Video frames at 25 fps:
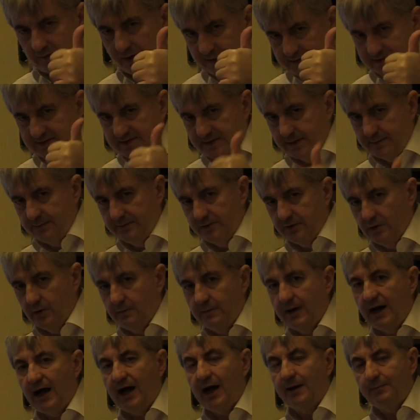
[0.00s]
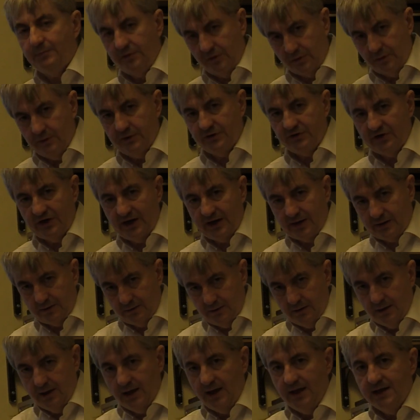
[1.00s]
one symptom,
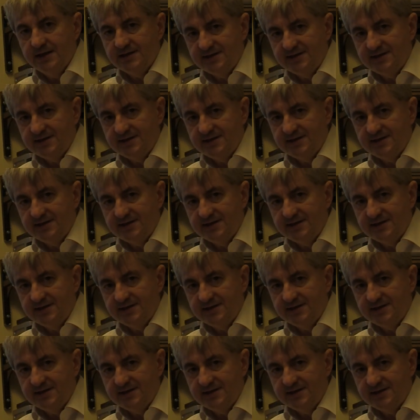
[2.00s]
hypochondriacal,